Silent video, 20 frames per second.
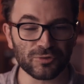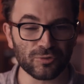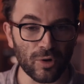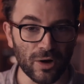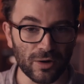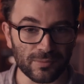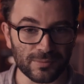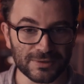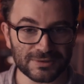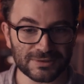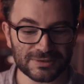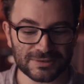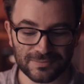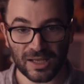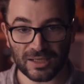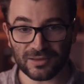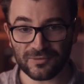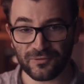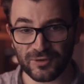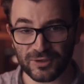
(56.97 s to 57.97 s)
requirements,
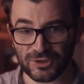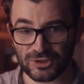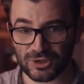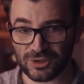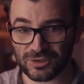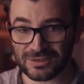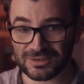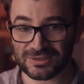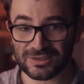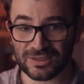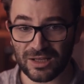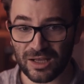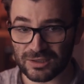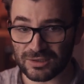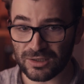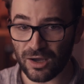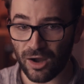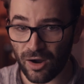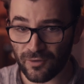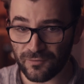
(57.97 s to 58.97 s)
and features
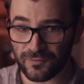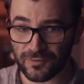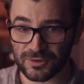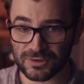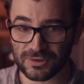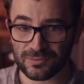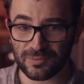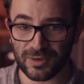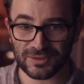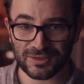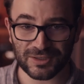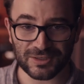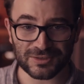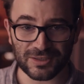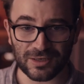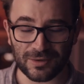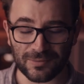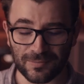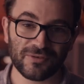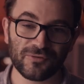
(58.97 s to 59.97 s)
not offered by
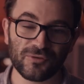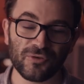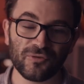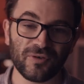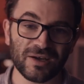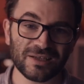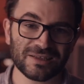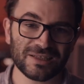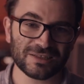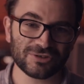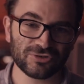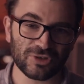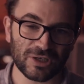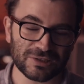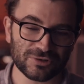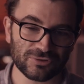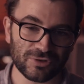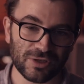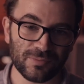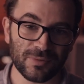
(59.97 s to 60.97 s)
Tesla. If you find that drag
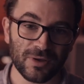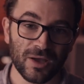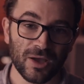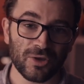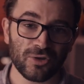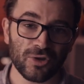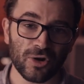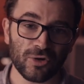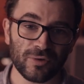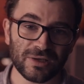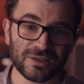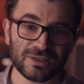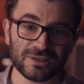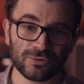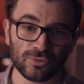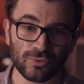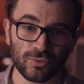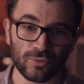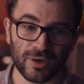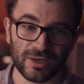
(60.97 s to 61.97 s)
strip, you are ready
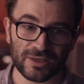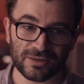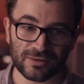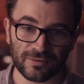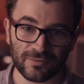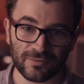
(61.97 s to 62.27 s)
to wait